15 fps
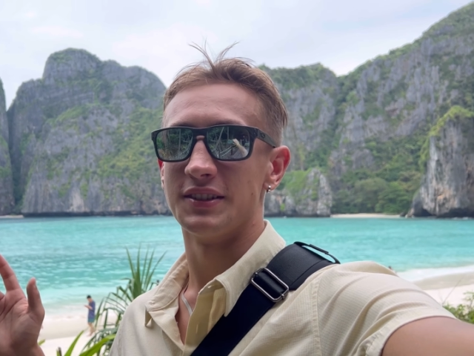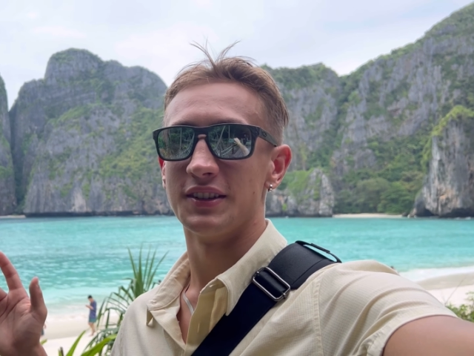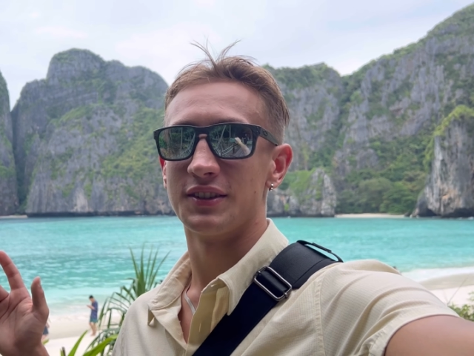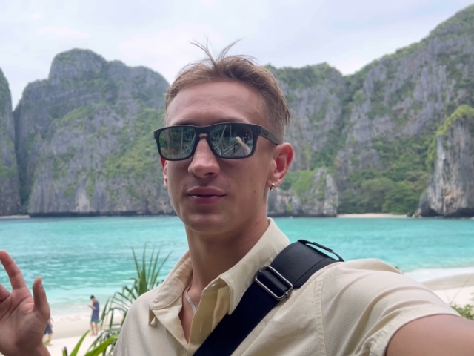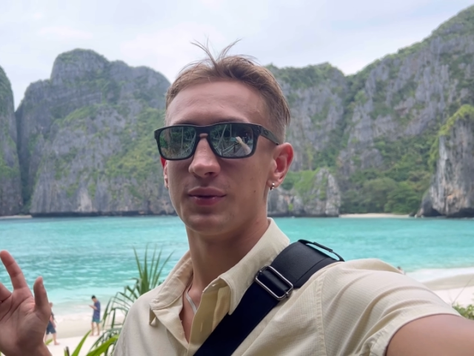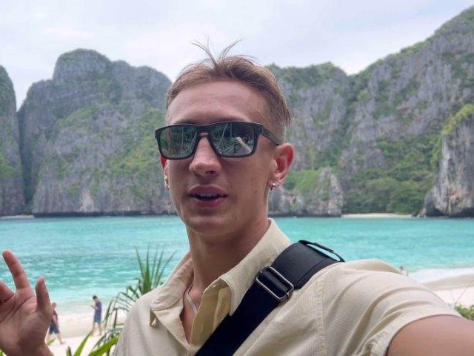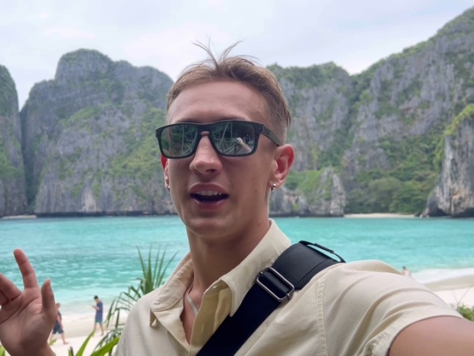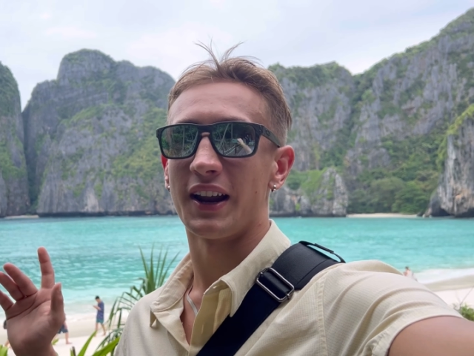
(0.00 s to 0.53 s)
is
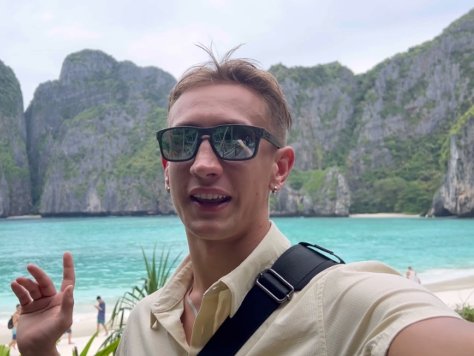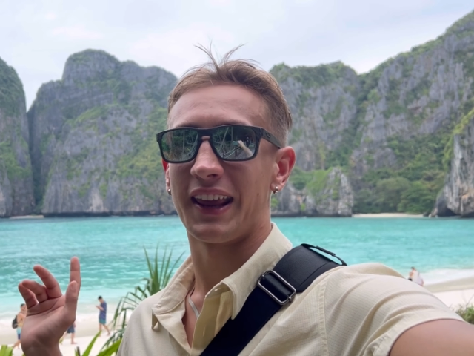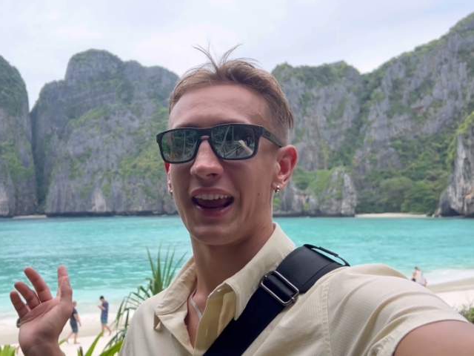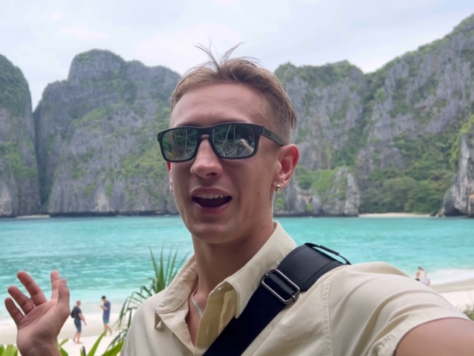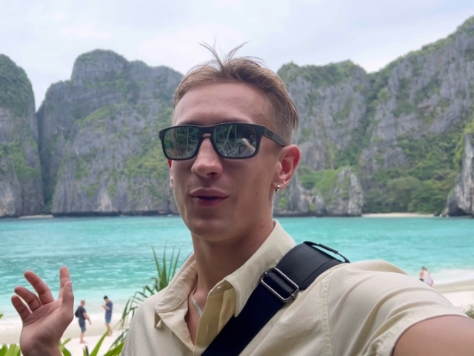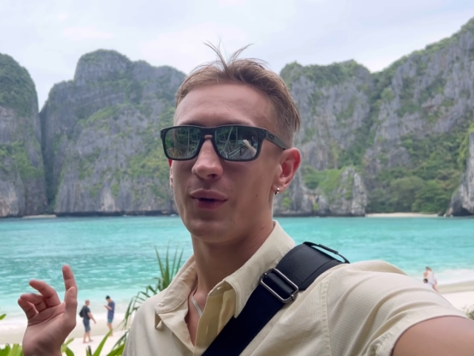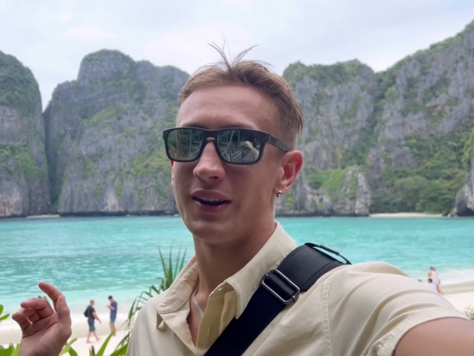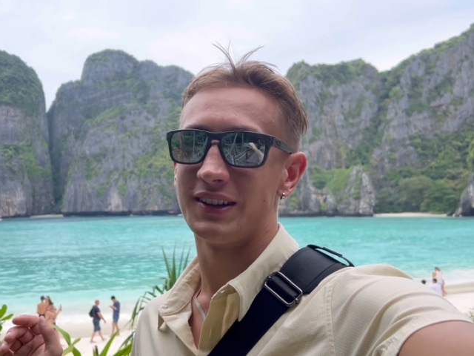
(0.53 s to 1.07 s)
sweet. I
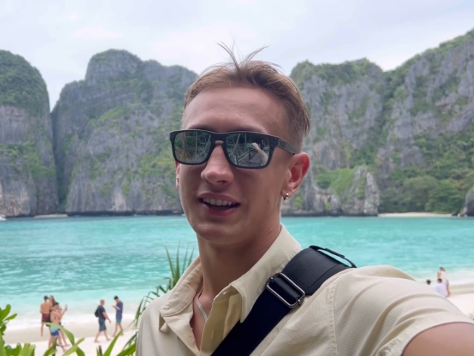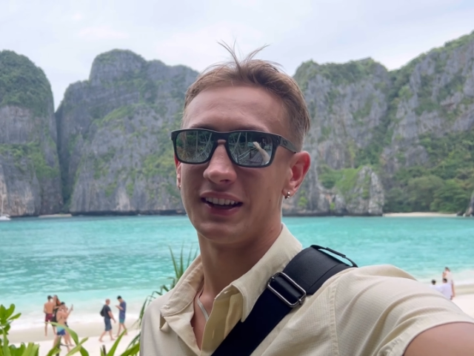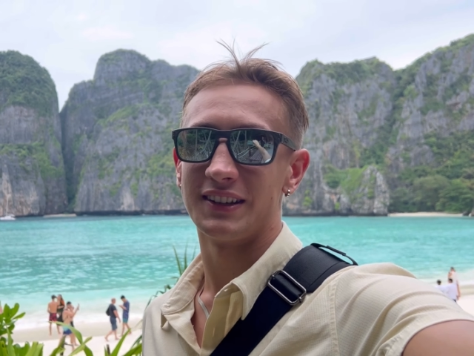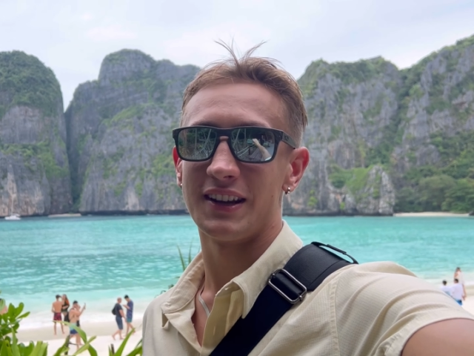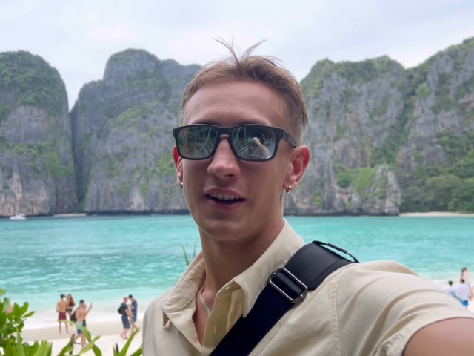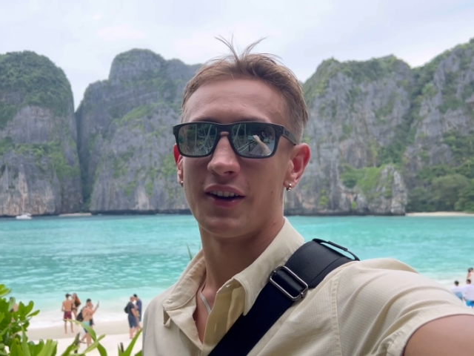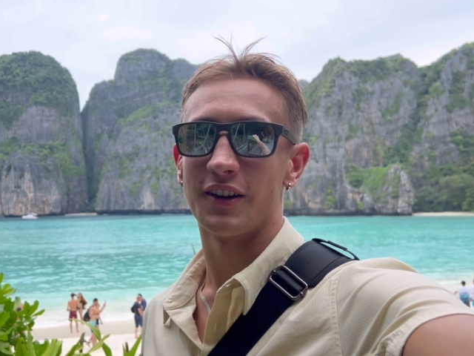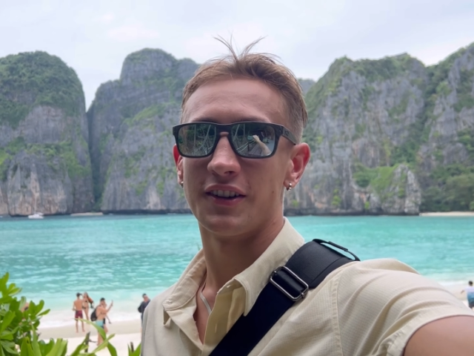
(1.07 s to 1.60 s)
can't wait to get
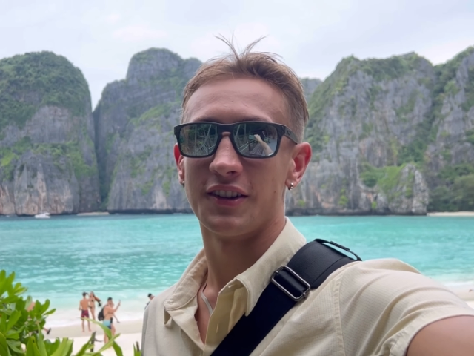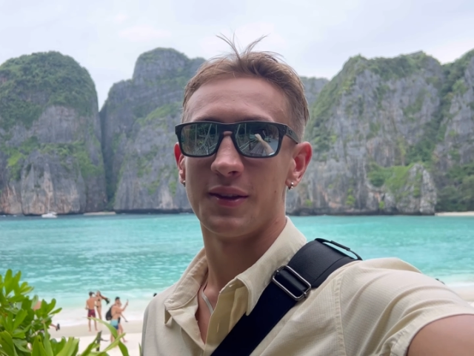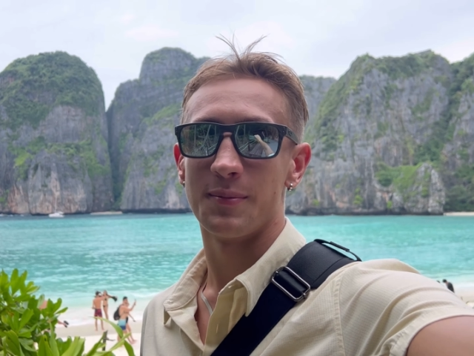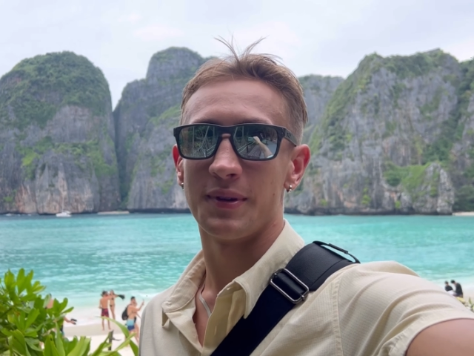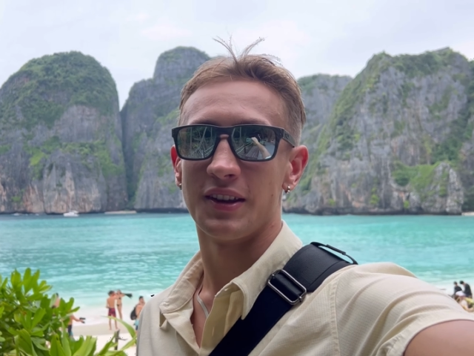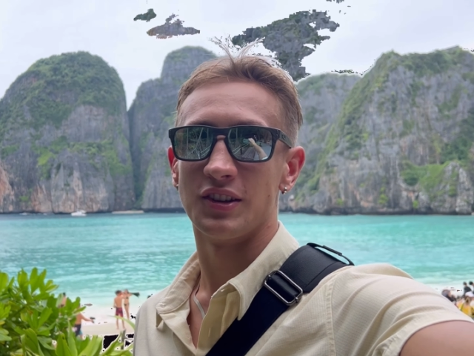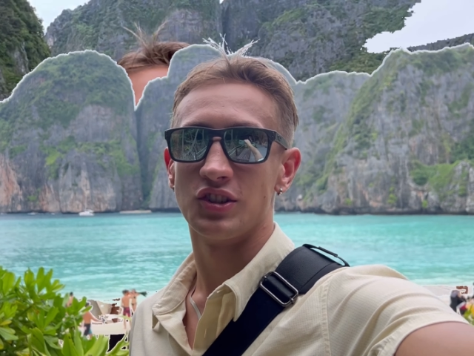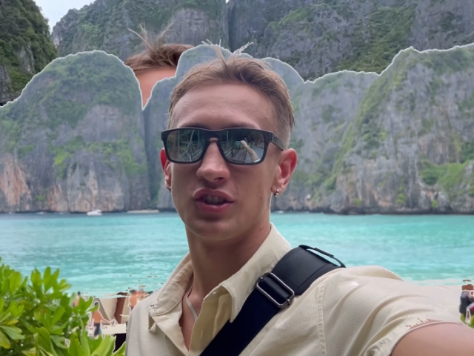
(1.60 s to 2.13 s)
down onto the beach.